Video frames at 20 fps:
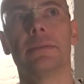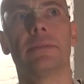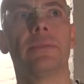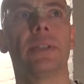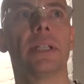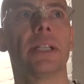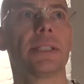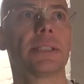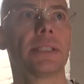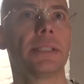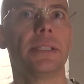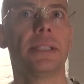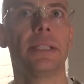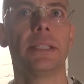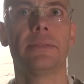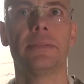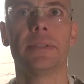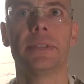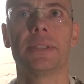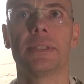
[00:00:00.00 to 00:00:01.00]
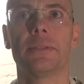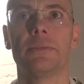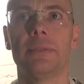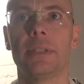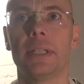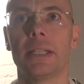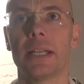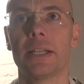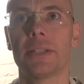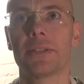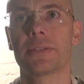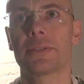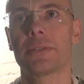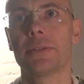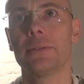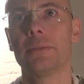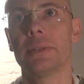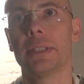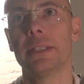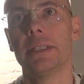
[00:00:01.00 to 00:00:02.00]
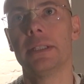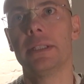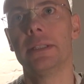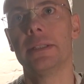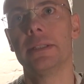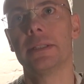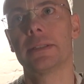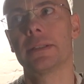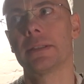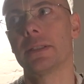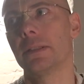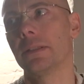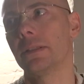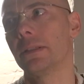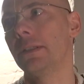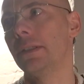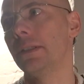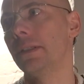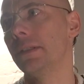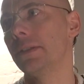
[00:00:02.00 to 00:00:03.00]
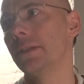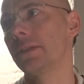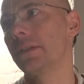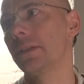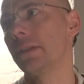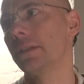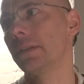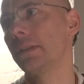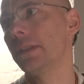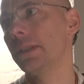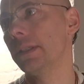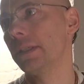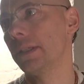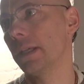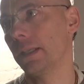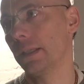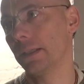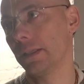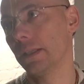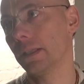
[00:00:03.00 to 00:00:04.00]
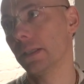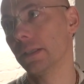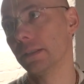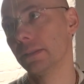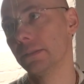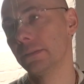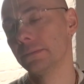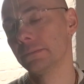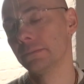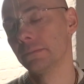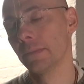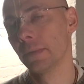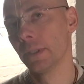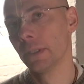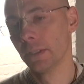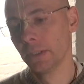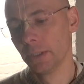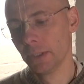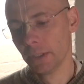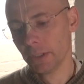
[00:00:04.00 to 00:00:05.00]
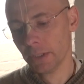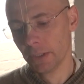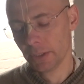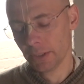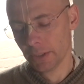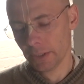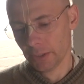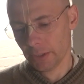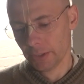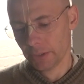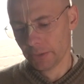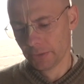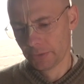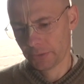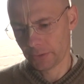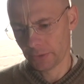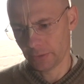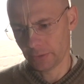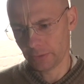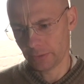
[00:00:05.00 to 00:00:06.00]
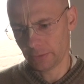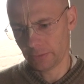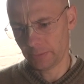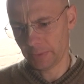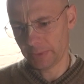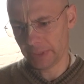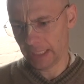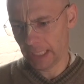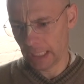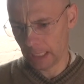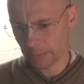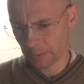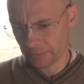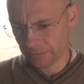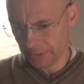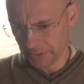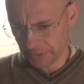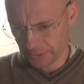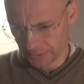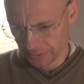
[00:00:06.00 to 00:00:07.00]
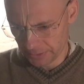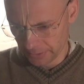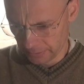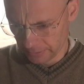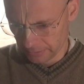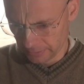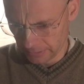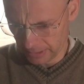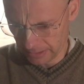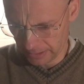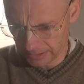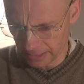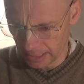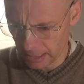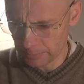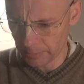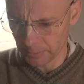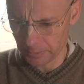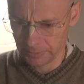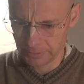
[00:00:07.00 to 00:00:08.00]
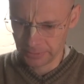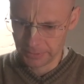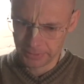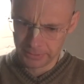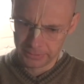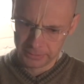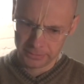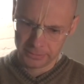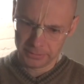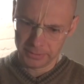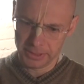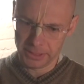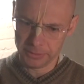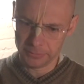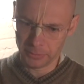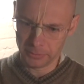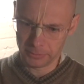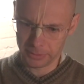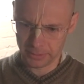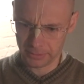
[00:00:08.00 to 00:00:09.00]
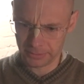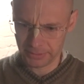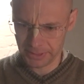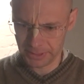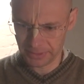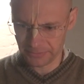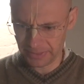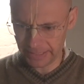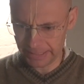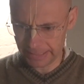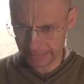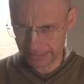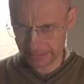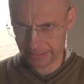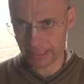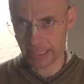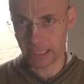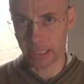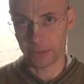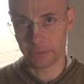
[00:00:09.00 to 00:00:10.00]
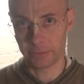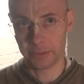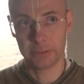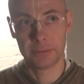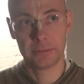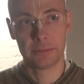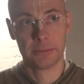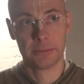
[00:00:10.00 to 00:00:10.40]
Vyasadeva is a realized soul, and he is Trikalagya. So, with the help of his disciples, he wrote all these Vedas down,